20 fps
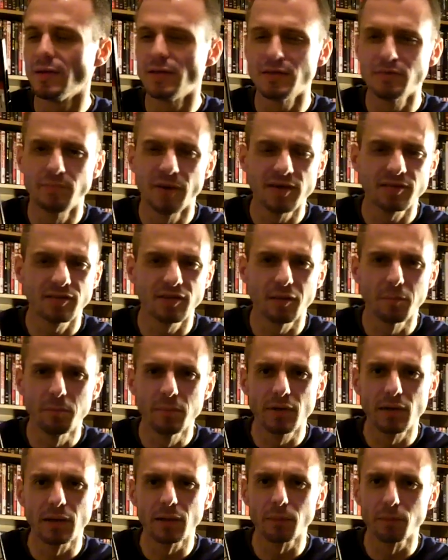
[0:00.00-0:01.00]
is basically a
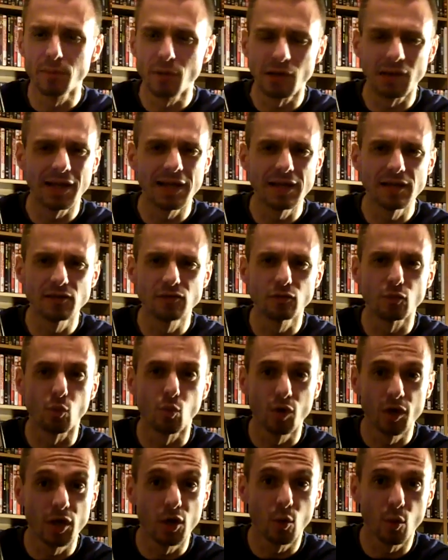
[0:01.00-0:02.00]
middle-aged
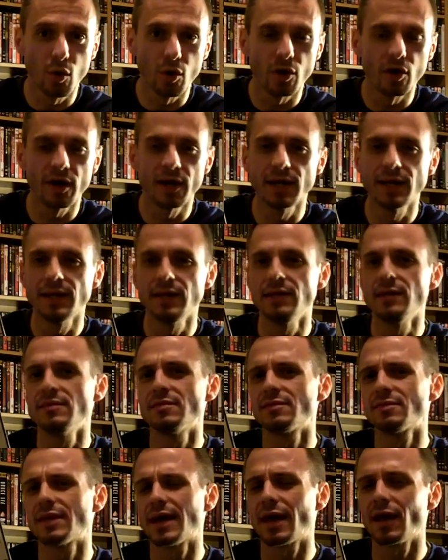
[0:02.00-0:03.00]
widower, and
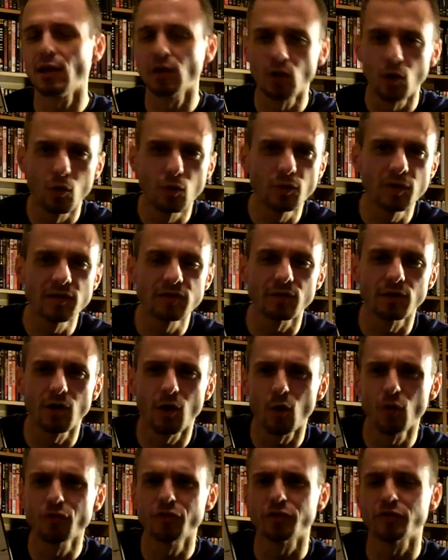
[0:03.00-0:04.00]
he's kind of lonely, so he
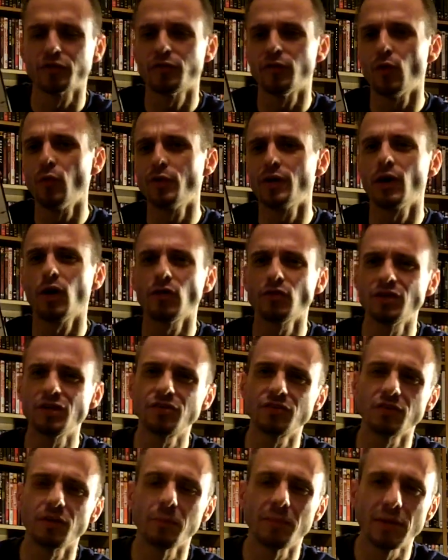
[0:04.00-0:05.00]
holds this phony
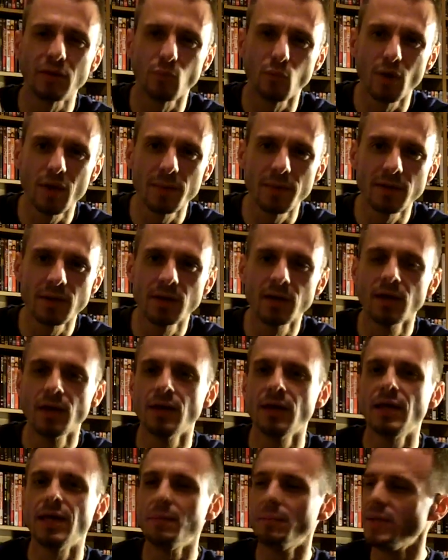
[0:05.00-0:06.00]
audition to meet women.
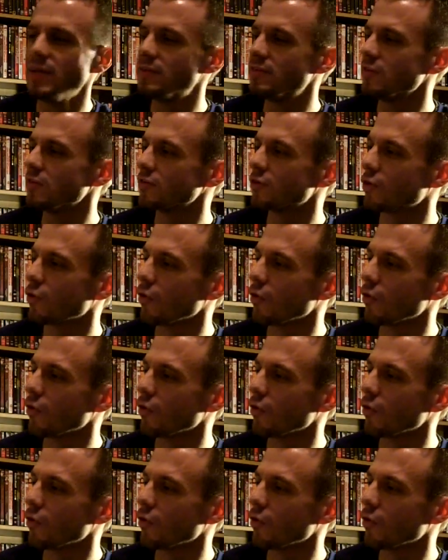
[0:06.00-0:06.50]
He meets this